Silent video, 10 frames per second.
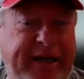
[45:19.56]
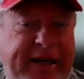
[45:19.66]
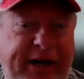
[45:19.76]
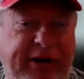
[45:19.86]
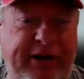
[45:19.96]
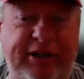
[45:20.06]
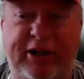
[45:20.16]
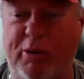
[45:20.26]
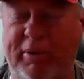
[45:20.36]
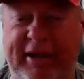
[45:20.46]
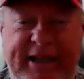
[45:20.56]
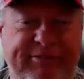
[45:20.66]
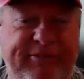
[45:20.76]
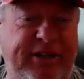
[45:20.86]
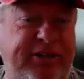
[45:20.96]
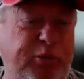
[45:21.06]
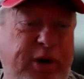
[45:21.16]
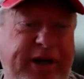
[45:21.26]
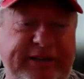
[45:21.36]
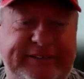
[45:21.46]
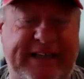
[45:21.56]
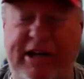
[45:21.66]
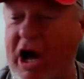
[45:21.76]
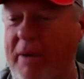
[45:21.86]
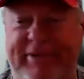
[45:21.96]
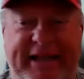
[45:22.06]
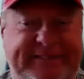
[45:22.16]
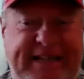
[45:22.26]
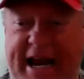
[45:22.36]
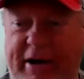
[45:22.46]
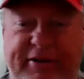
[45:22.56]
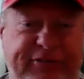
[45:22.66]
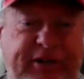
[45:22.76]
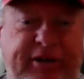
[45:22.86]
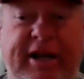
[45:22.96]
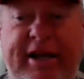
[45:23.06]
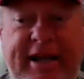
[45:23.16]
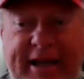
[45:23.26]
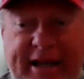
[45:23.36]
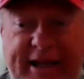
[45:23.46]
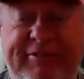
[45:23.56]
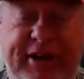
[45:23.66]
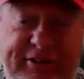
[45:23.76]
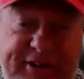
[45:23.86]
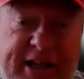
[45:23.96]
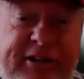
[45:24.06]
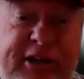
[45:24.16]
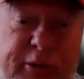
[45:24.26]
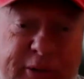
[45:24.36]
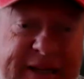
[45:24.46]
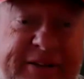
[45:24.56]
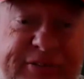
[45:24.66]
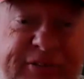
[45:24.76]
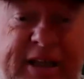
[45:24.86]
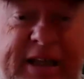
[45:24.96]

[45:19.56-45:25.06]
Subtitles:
want to hear it, you don't believe it, you want to say, nope, that's not how it is here. If they're telling you it is,